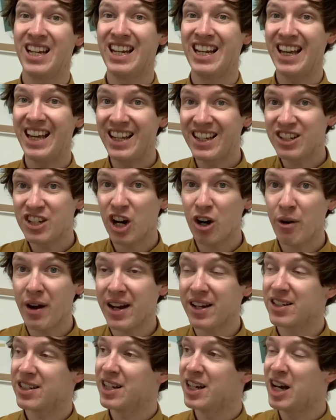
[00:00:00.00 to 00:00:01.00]

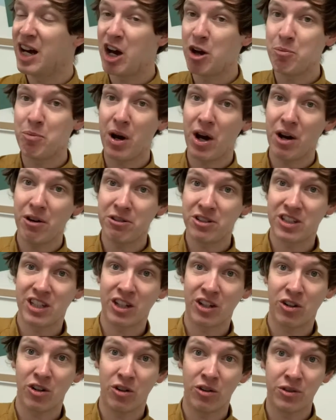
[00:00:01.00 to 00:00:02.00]
Indirect, I'm
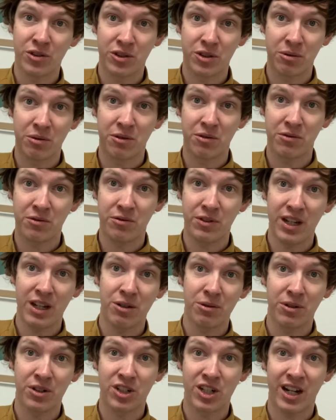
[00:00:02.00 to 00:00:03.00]
posting onto a feed or
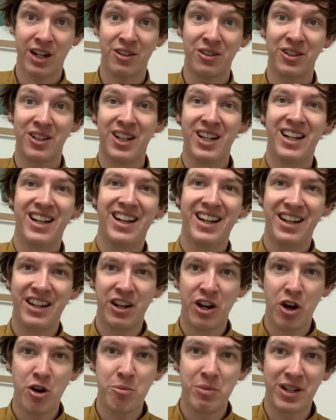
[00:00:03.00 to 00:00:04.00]
a channel and
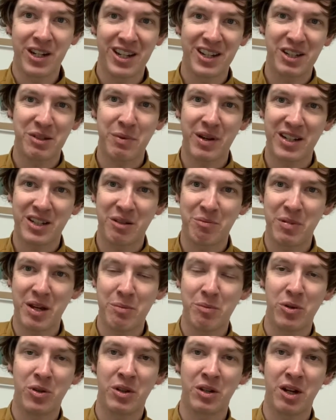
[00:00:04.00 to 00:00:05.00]
hoping and expecting people
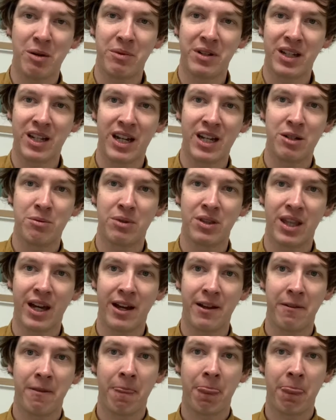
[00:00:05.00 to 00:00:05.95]
that come and engage with that.